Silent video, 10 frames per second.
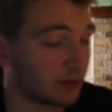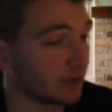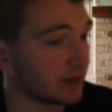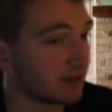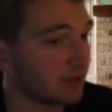a
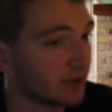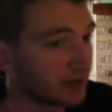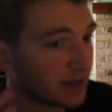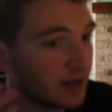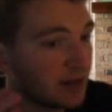really good
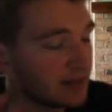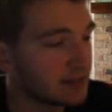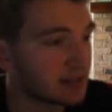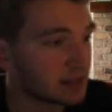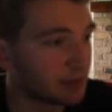fielder,
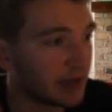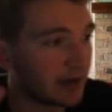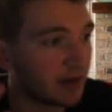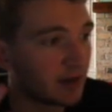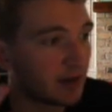decent
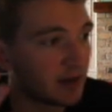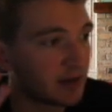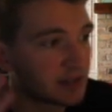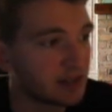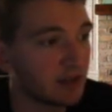speed,
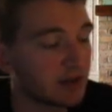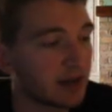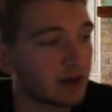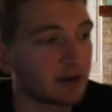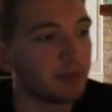solid
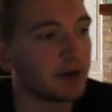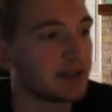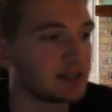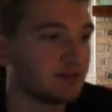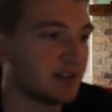hitter, but
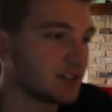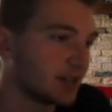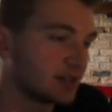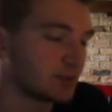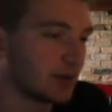his
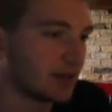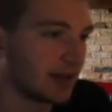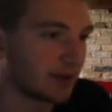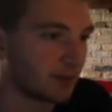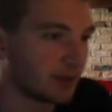vision is what
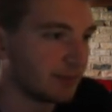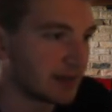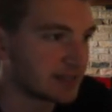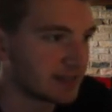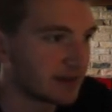like really
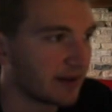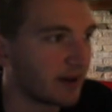messes it